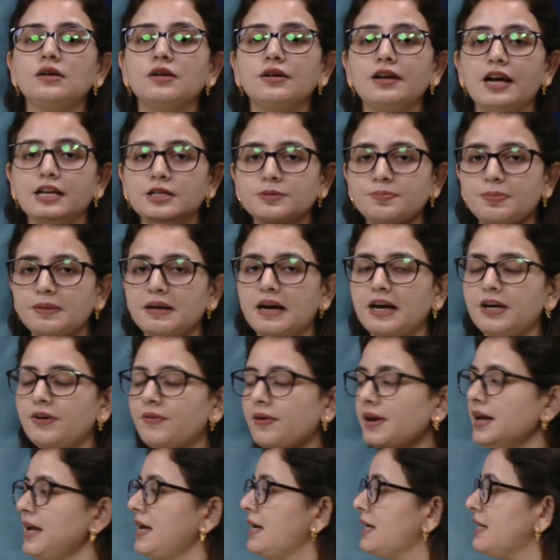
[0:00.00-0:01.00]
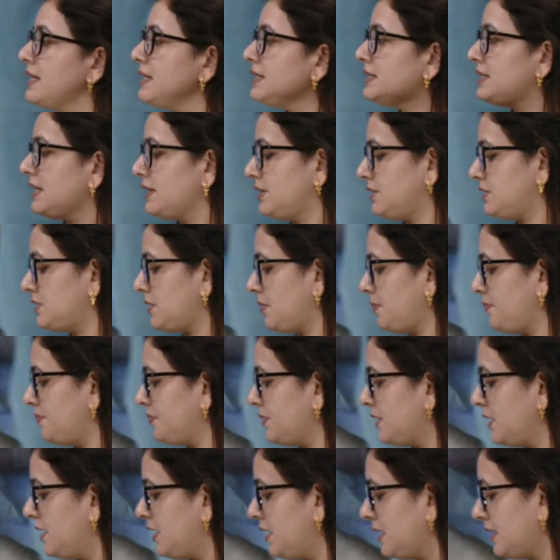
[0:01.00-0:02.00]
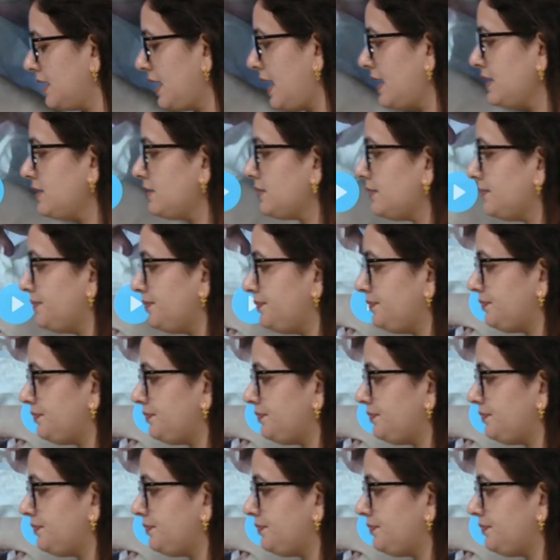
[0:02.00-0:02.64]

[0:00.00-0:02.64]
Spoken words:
respiratory system. Yes,